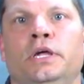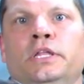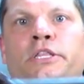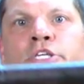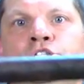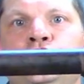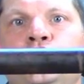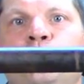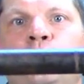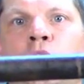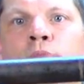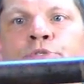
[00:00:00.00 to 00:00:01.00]
This is your
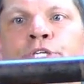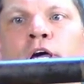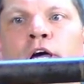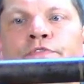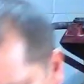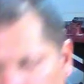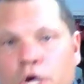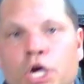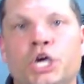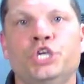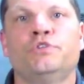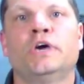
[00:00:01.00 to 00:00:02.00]
prop shaft.
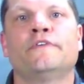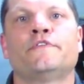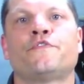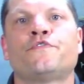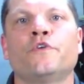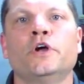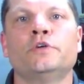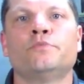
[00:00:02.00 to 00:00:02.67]
You have a front